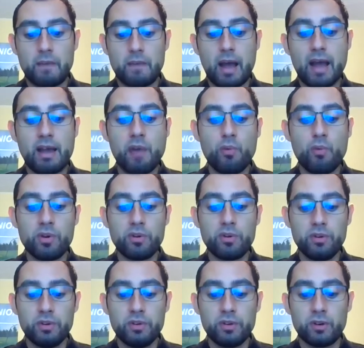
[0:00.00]
I
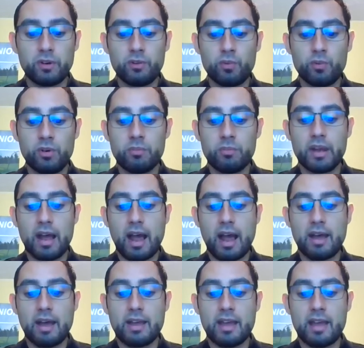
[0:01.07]
will earn one, but
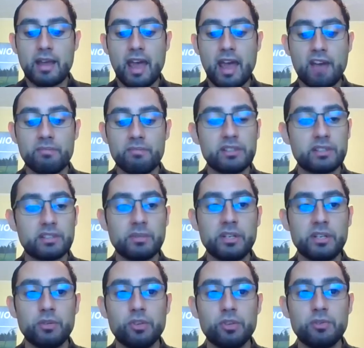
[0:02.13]
I have been
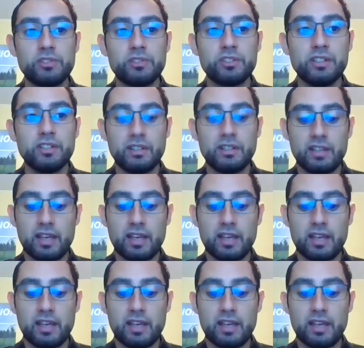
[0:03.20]
somebody who uses it,